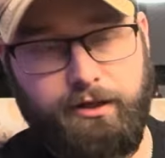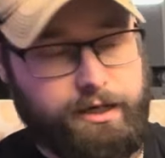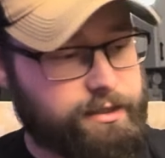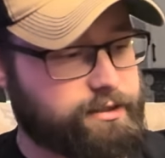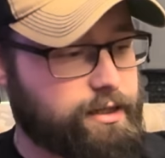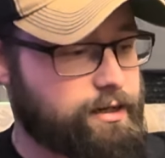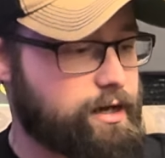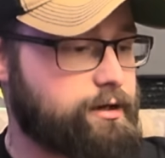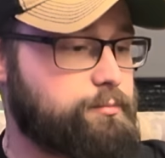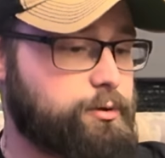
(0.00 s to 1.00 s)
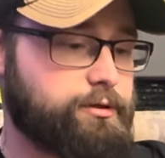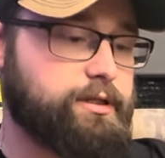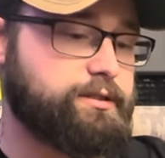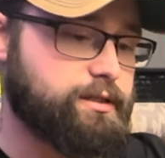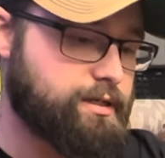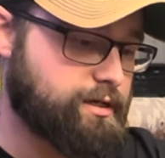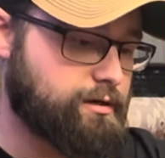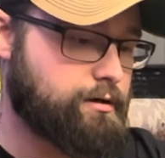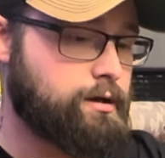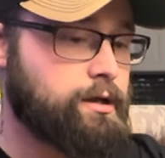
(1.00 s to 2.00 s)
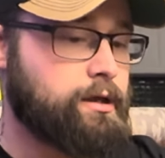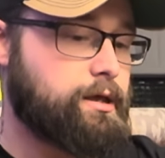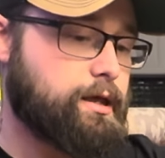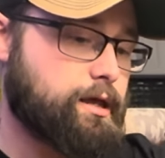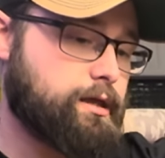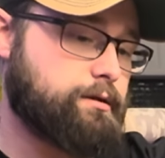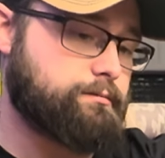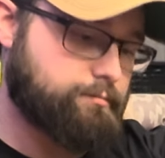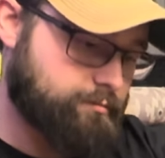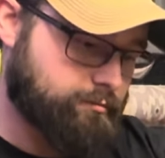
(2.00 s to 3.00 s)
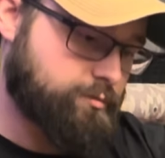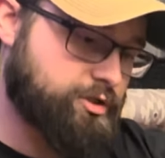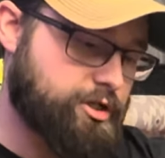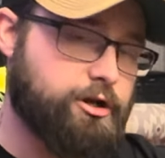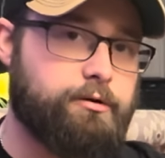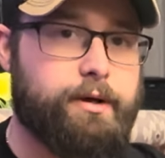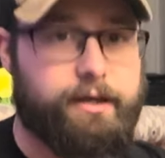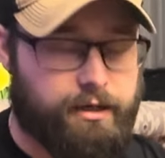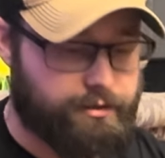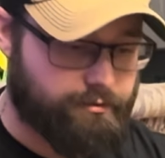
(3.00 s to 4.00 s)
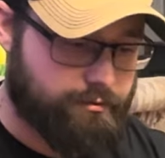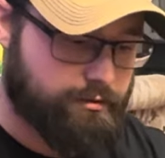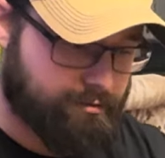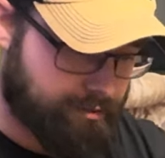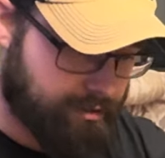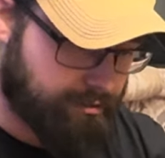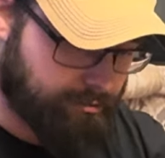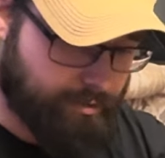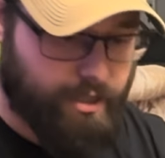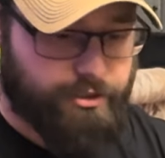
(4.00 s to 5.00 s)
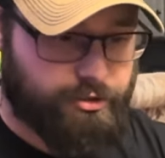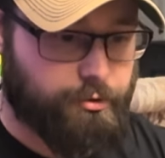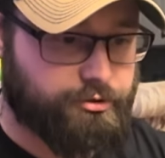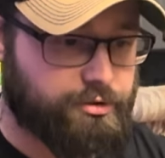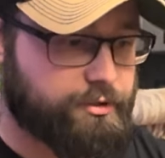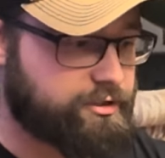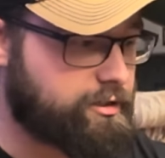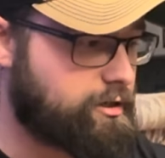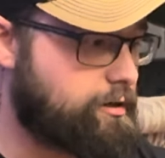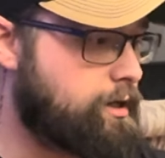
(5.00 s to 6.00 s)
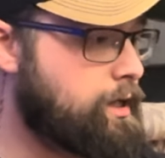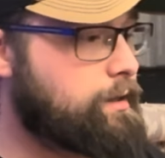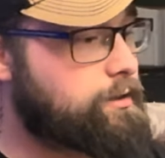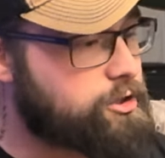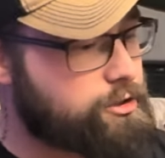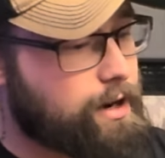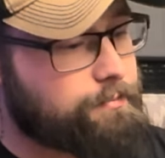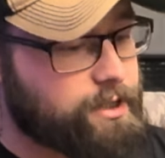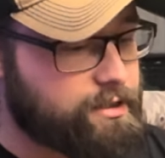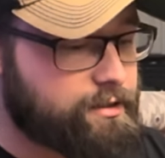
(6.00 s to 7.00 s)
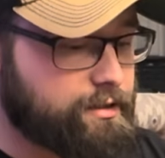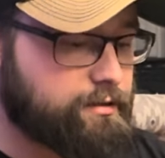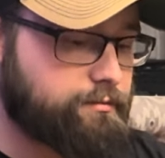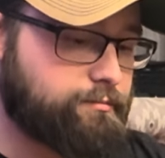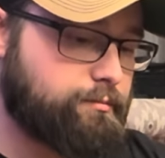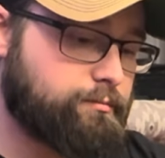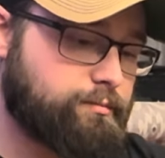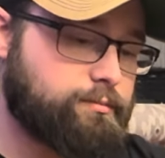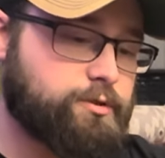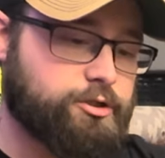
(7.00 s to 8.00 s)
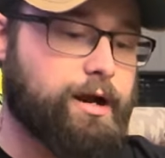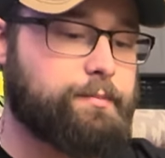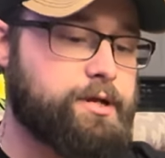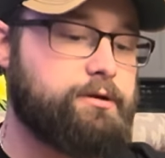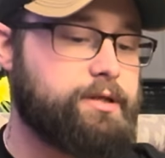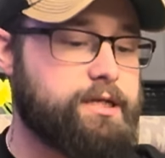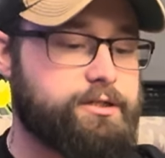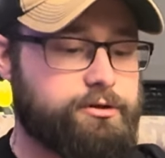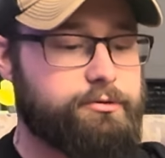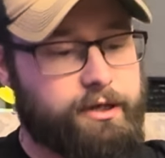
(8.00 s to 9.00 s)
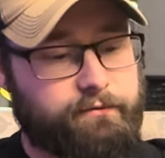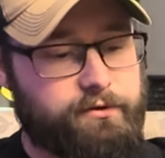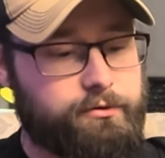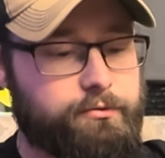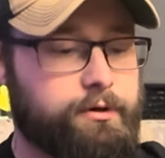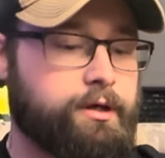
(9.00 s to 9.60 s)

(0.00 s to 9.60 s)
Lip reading: Like I said, I can put this in here and secure my gun the way it's supposed to be secured. The strap here they do give you.